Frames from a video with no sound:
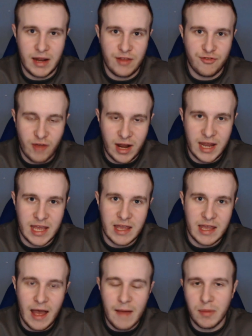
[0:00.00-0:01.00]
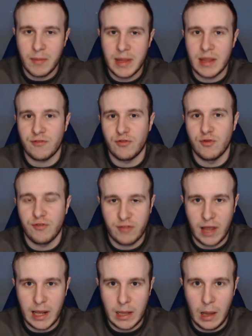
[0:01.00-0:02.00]
he's trying to implement this new
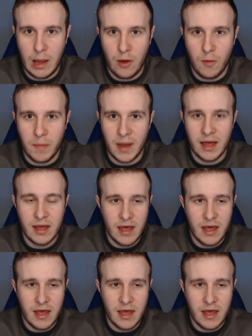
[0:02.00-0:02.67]
style a little bit.